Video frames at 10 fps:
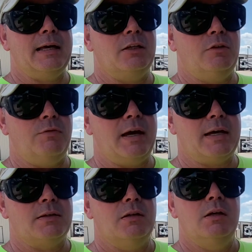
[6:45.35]
as
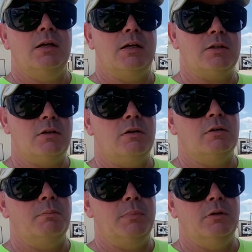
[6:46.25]
fast. It's
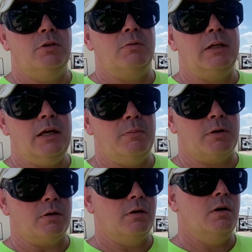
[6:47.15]
called a mildew
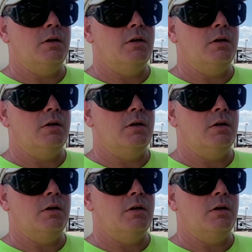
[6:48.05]
inhibitor.